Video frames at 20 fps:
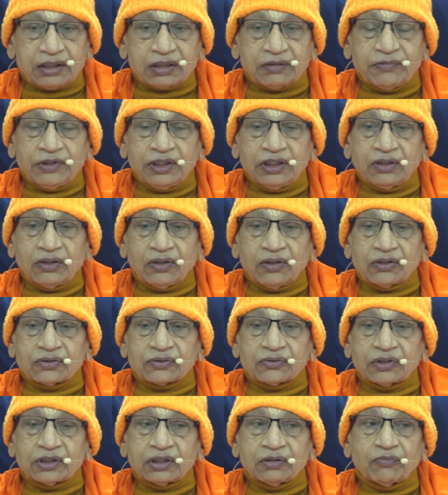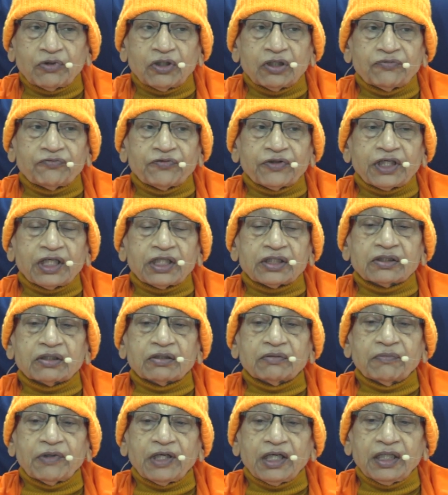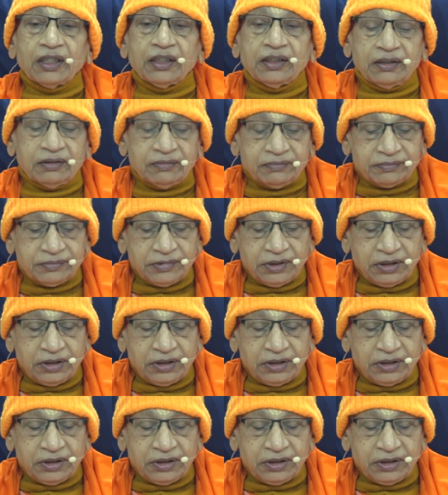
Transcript: Similarly also other modifications of the mind,